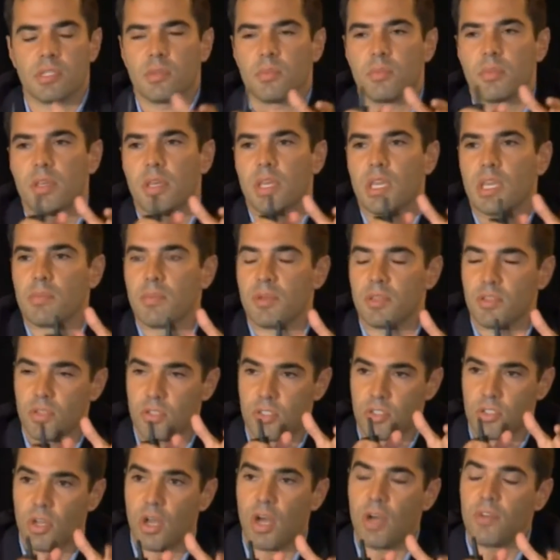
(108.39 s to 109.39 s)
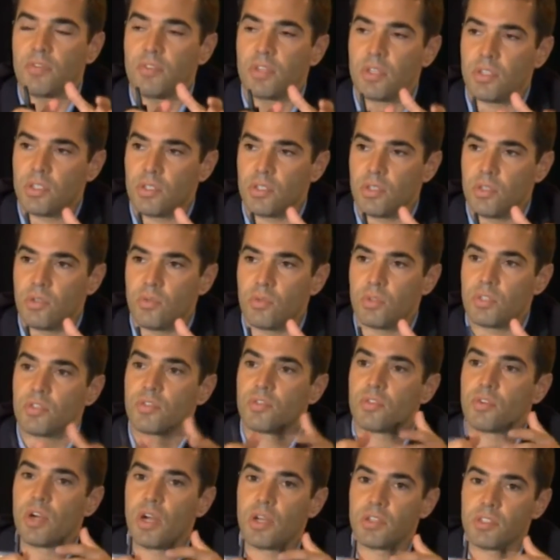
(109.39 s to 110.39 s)
I'm thinking about the soft tissue, which
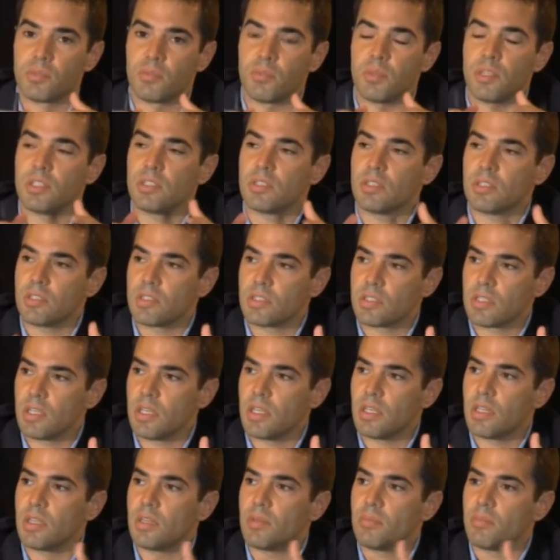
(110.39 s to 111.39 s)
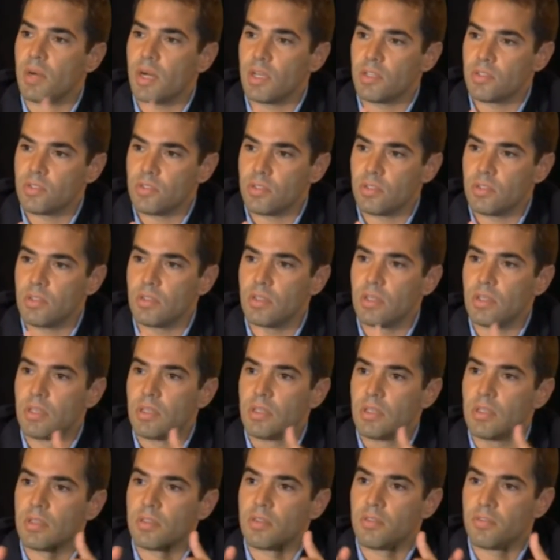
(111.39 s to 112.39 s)
for us means the skin, the muscle,
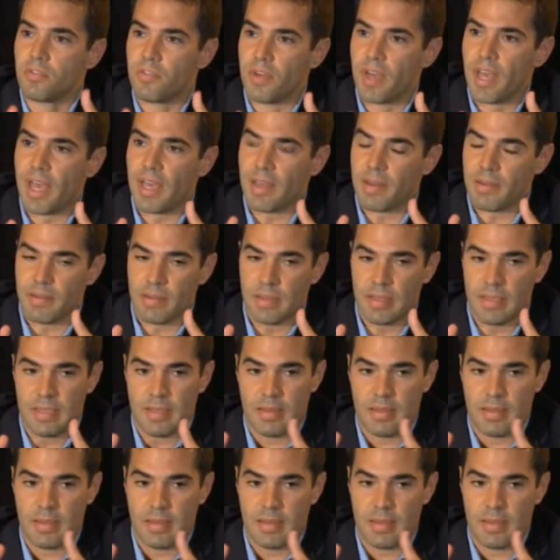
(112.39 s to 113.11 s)
the fat,